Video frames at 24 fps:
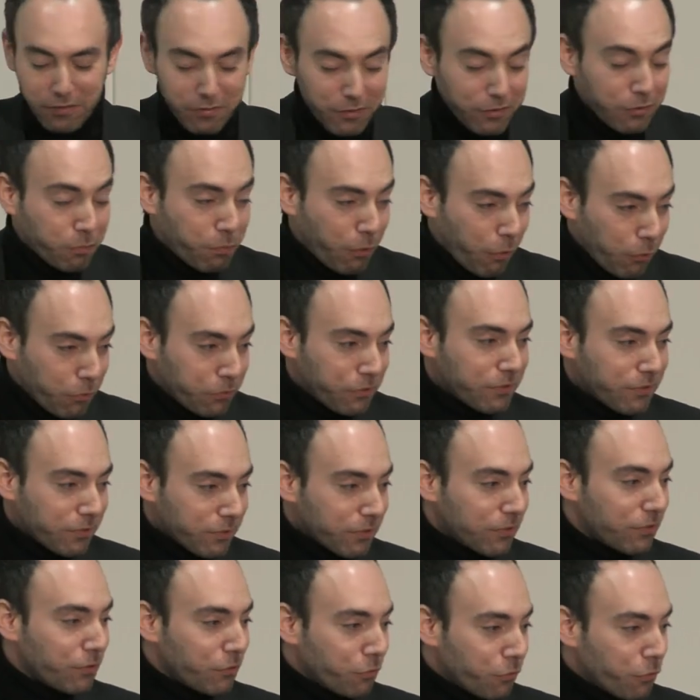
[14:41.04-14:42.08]
this poses
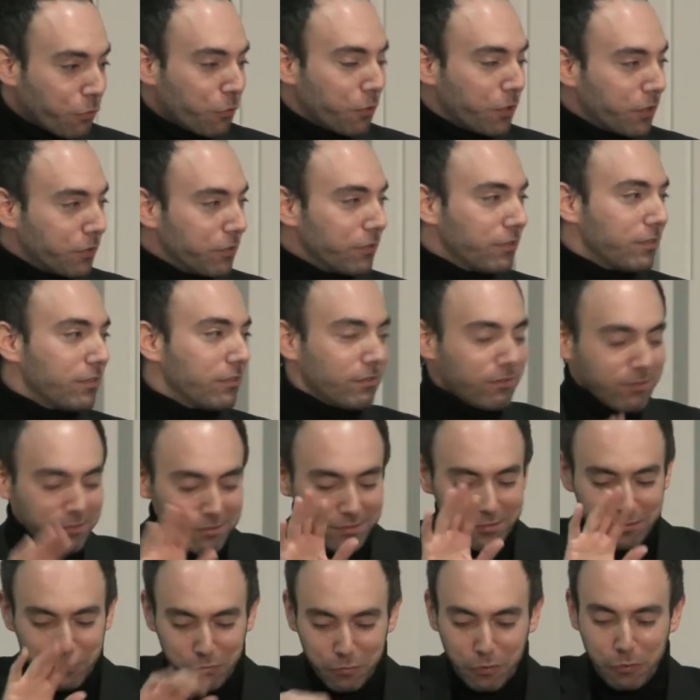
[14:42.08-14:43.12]
is, of course,
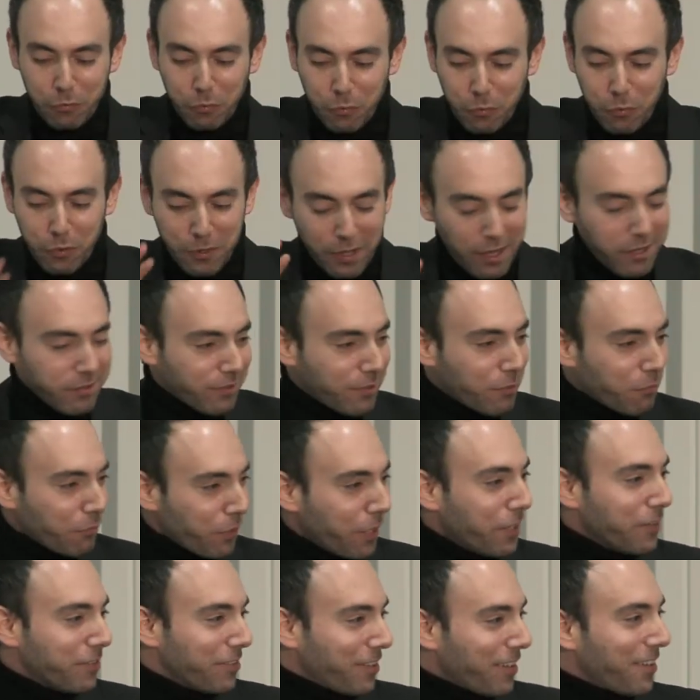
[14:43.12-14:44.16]
we will ask them
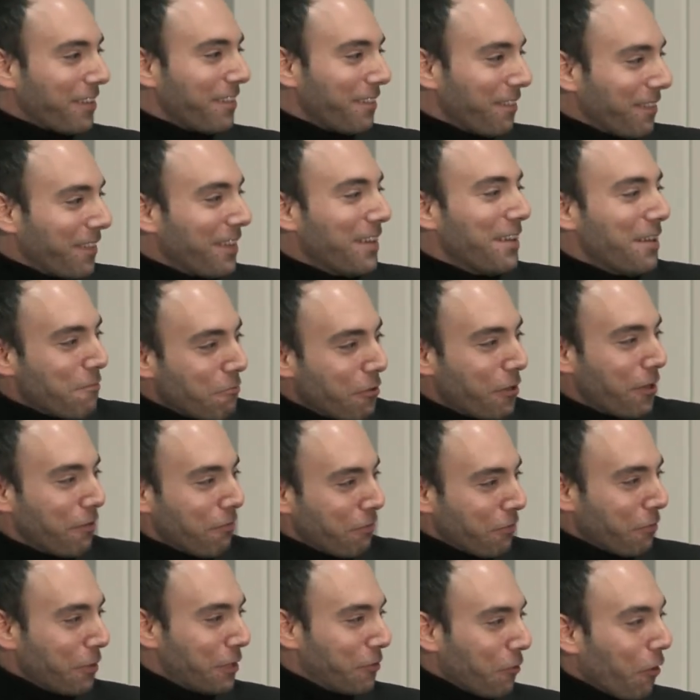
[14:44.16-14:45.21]
later. What
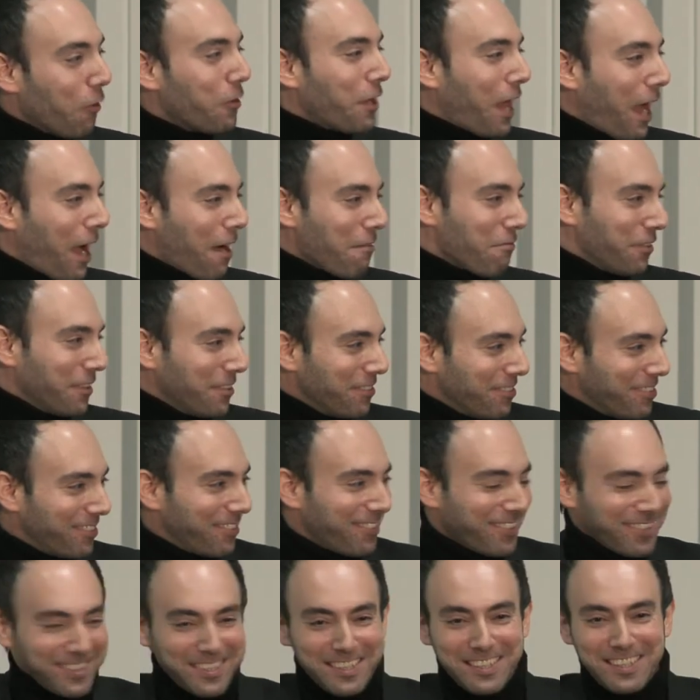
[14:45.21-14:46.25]
if we don't have
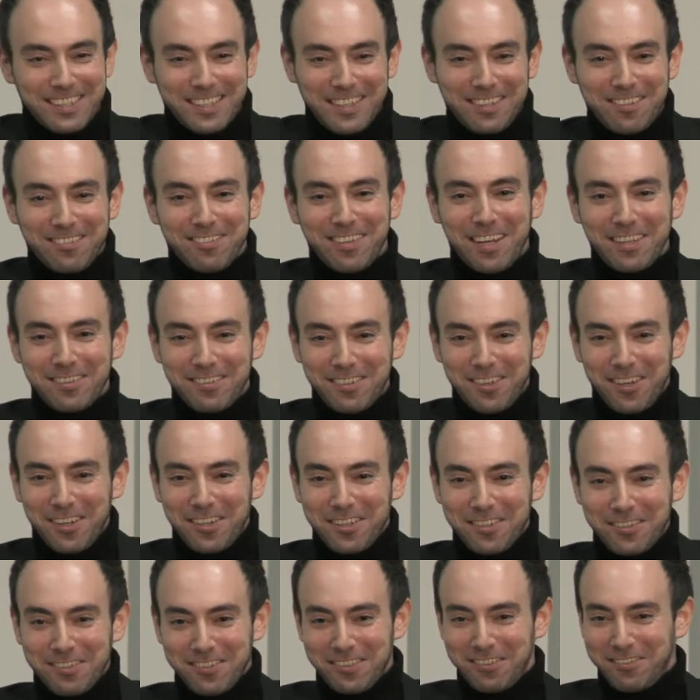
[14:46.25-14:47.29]
this
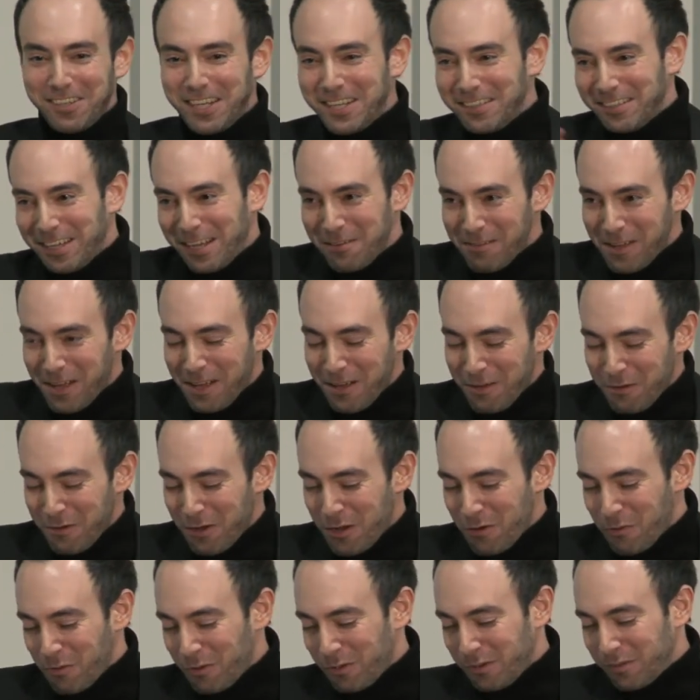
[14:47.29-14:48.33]
ideology, right?
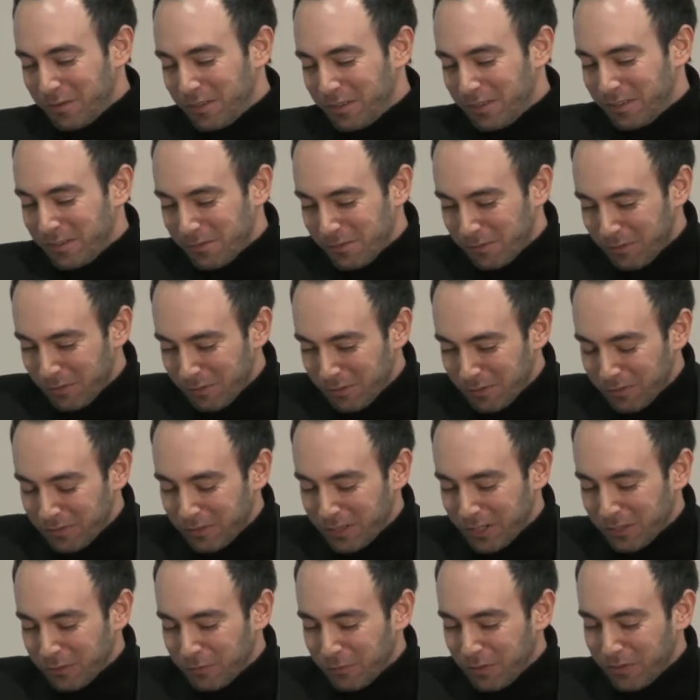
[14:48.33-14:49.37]
I will
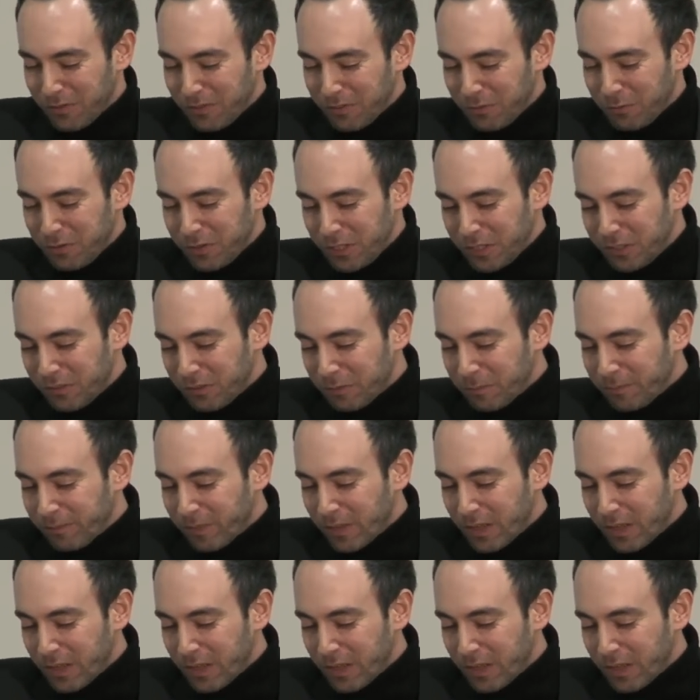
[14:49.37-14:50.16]
start with this later.